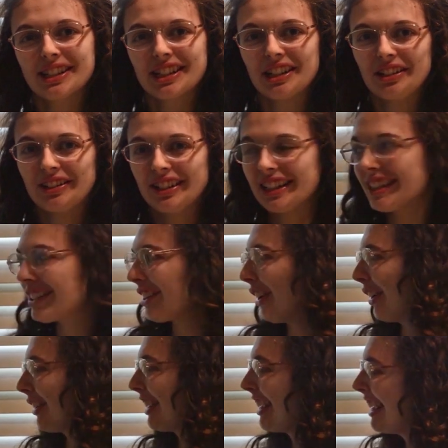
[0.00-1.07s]
series
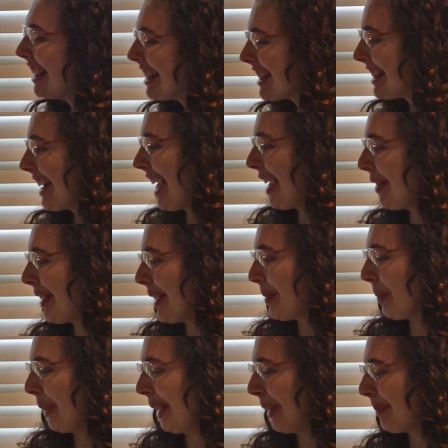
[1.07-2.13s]
called Snail
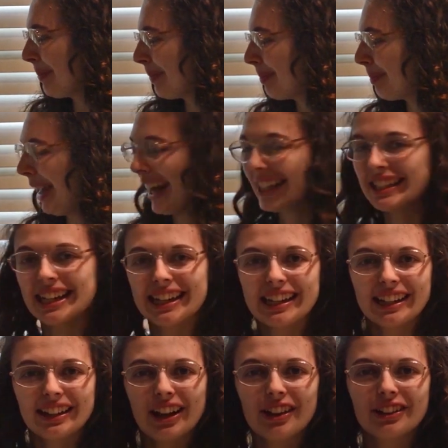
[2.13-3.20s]
and Worm by
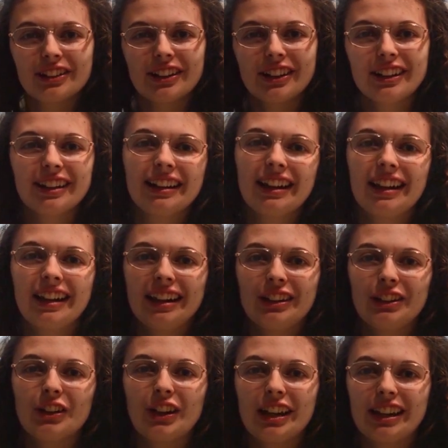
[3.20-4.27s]
Tina Kugler.
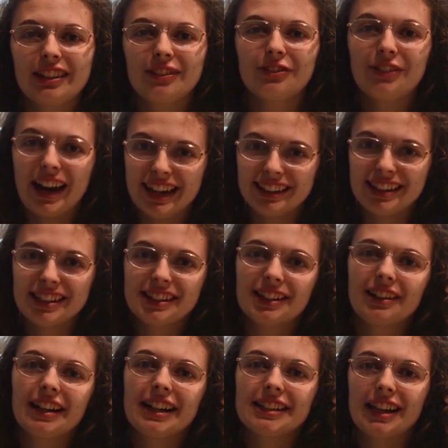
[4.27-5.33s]
You can find the
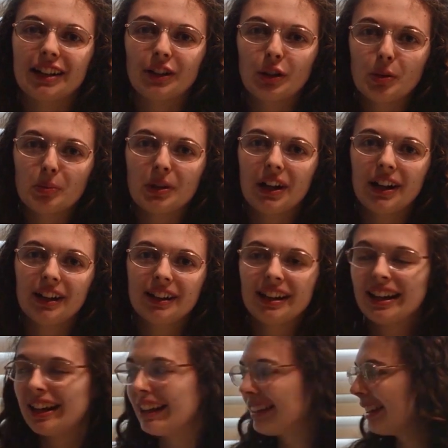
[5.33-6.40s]
series on Hoopla.
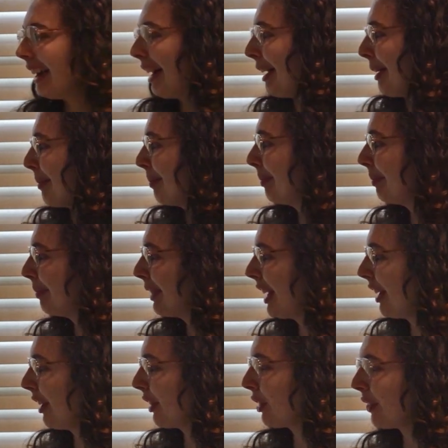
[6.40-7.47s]
Um,
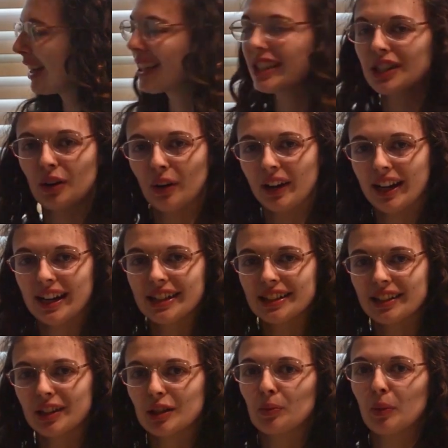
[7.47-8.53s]
there are three
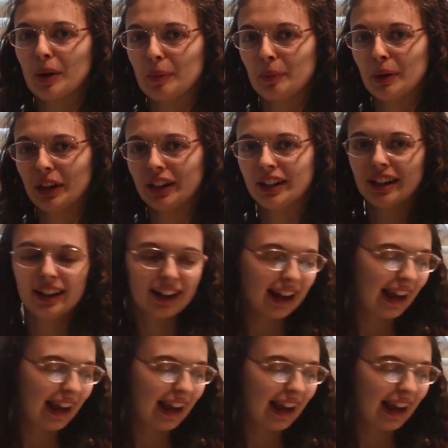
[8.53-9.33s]
stories in this one book